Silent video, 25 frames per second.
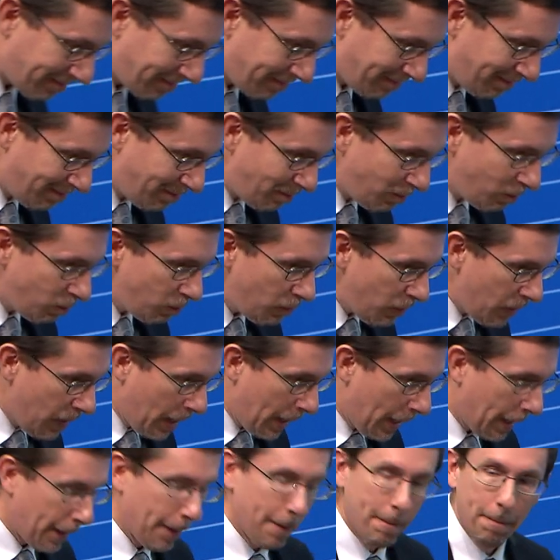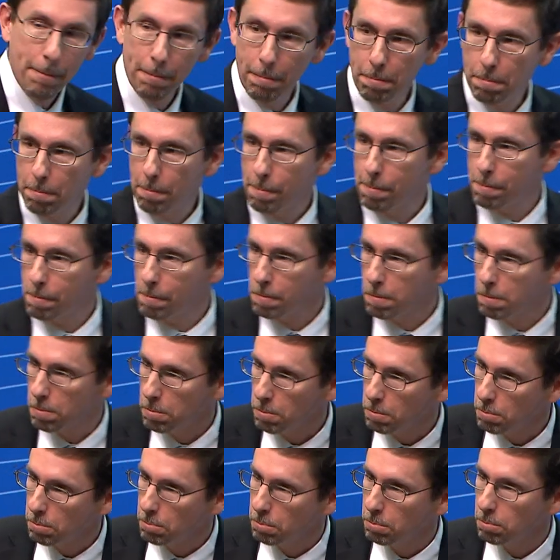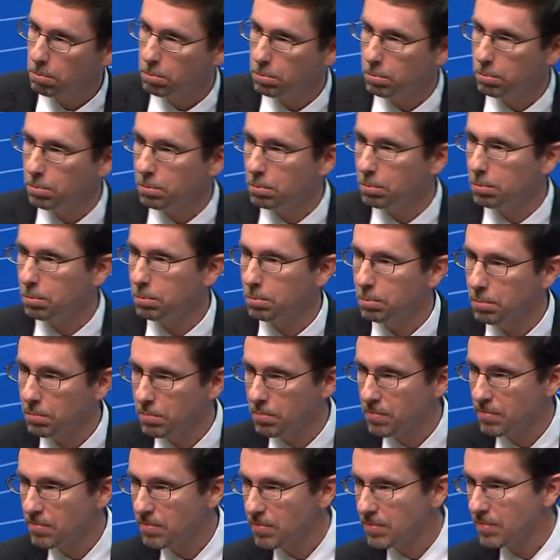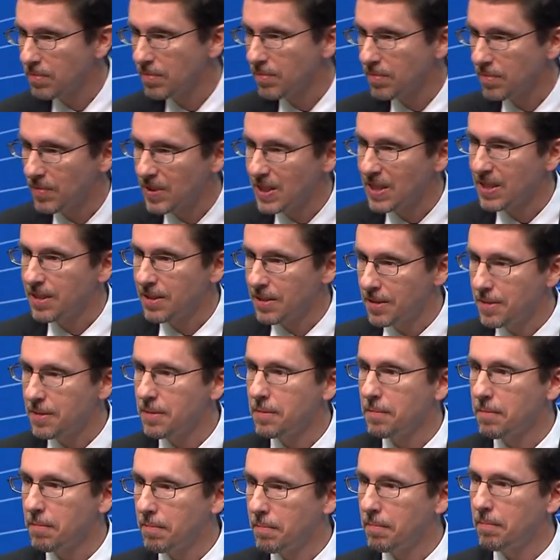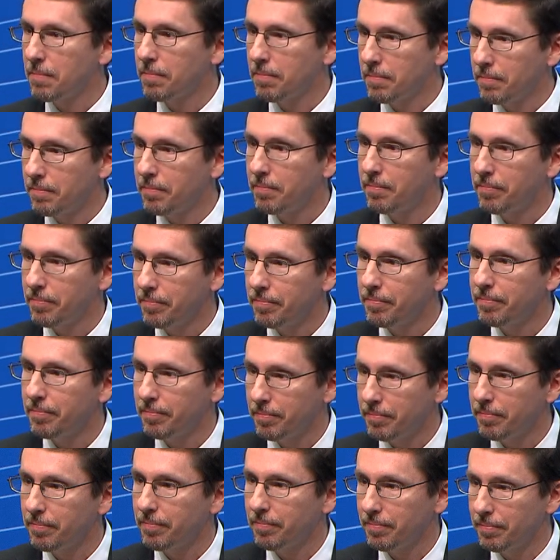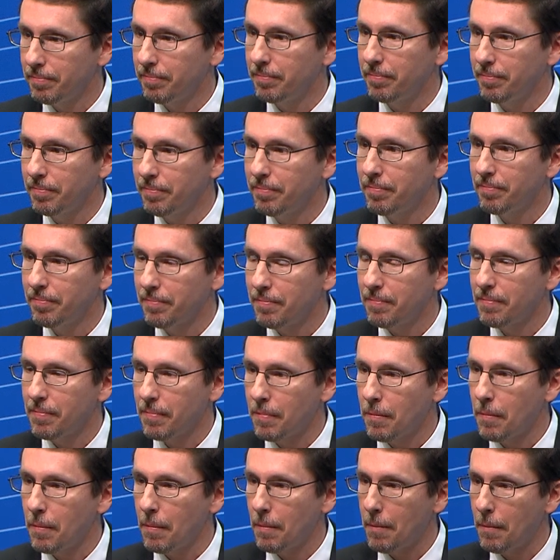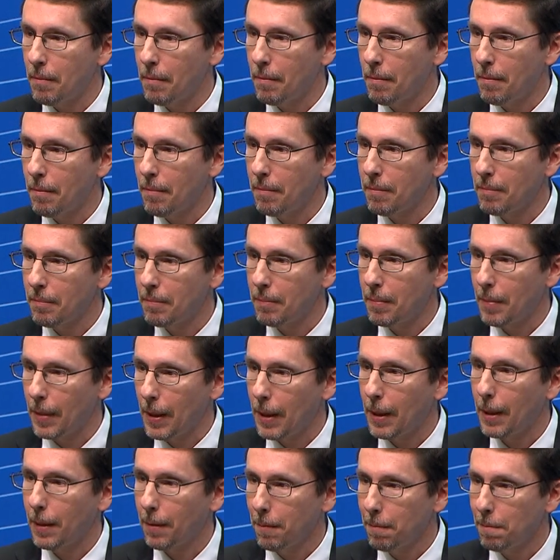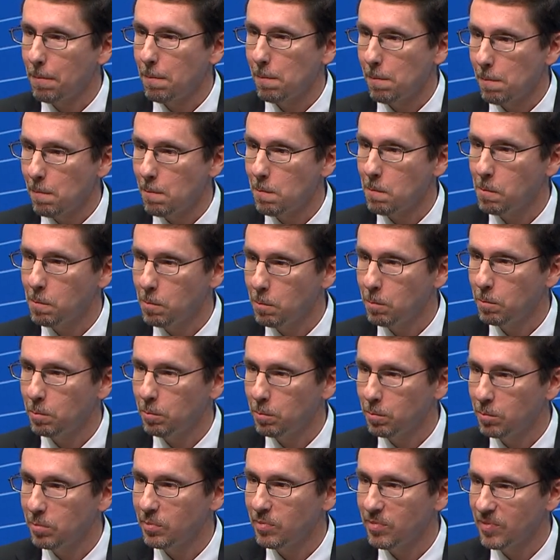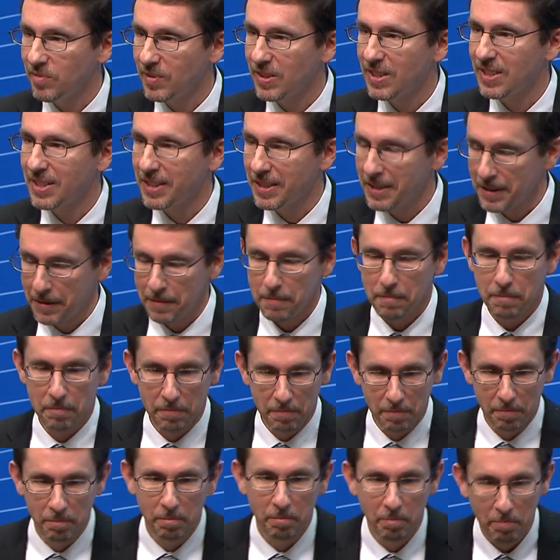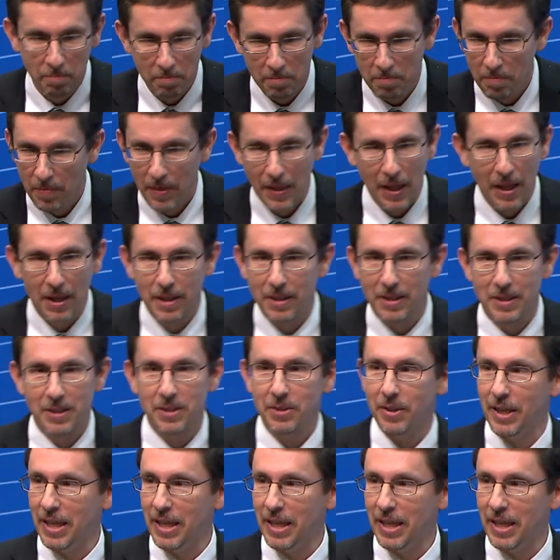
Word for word: a pattern, how can you be sure, especially if these are highly nonlinear, that mm -hmm. these patterns are kind of quote unquote robust? Uh, so